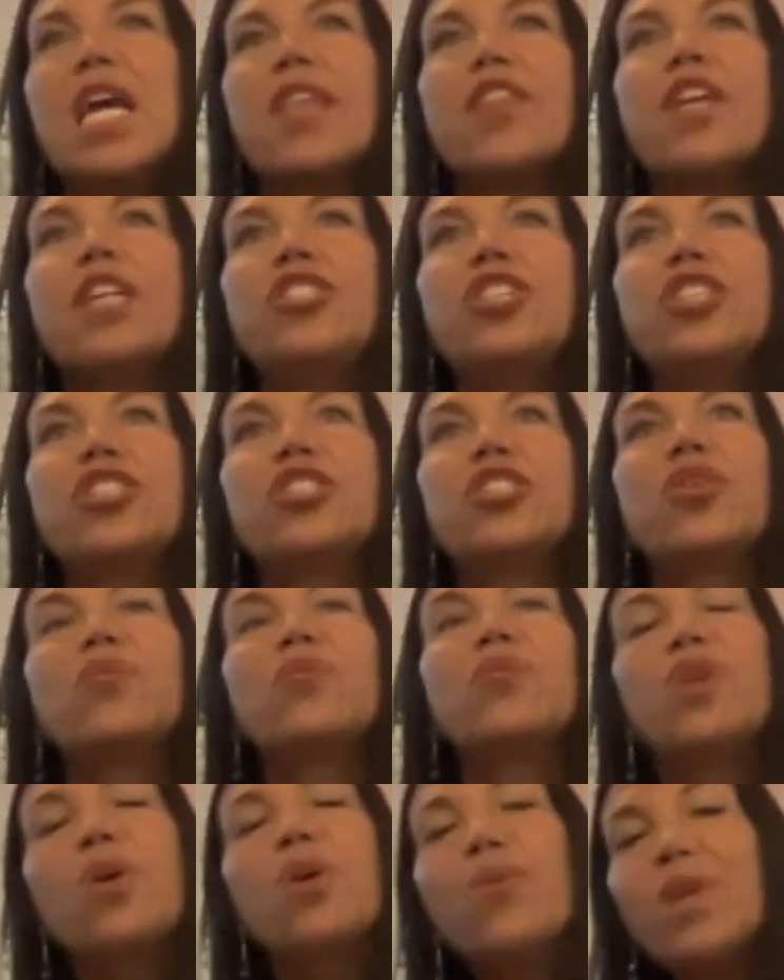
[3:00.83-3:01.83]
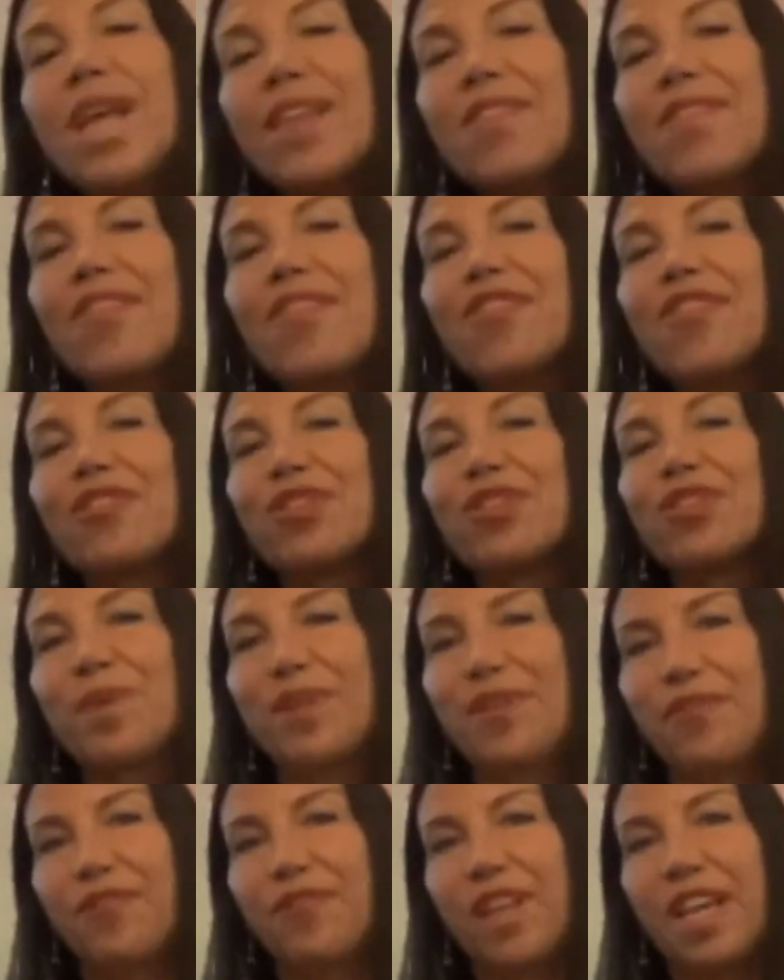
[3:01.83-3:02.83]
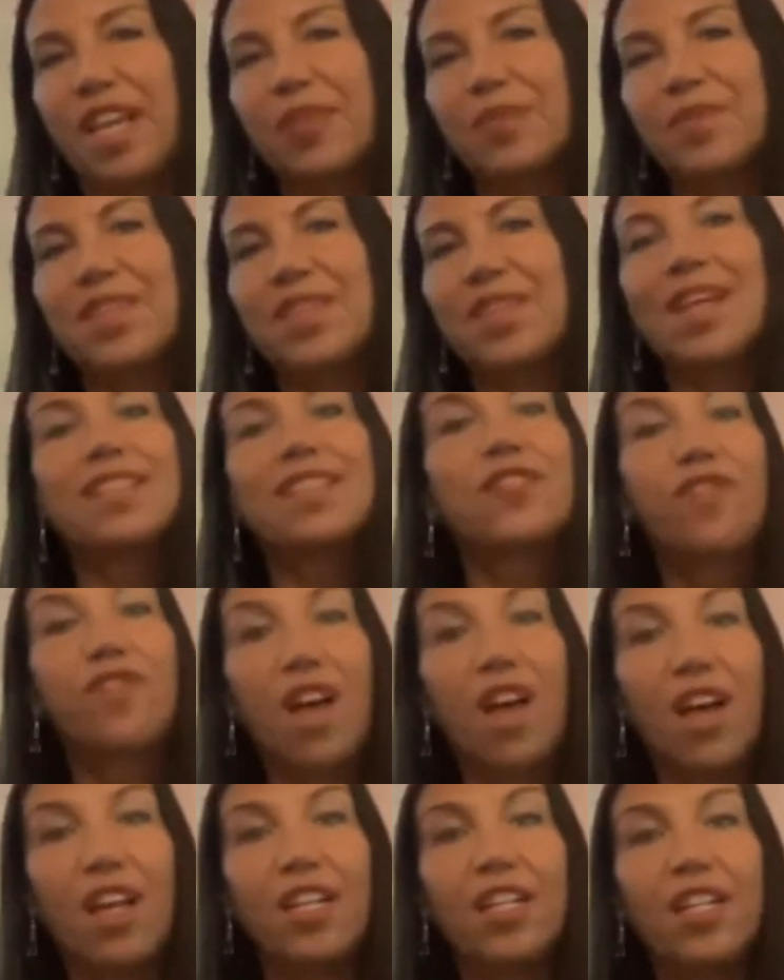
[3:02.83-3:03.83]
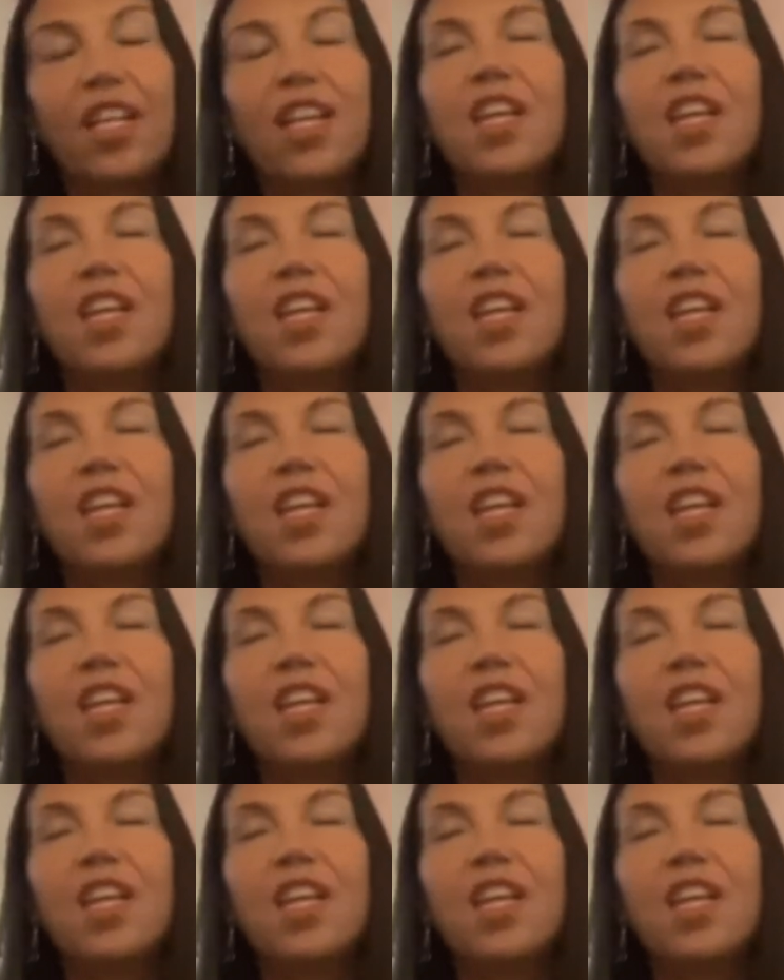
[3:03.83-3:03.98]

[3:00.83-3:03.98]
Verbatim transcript: They just don't know yet that they're twin flames, and that's fine.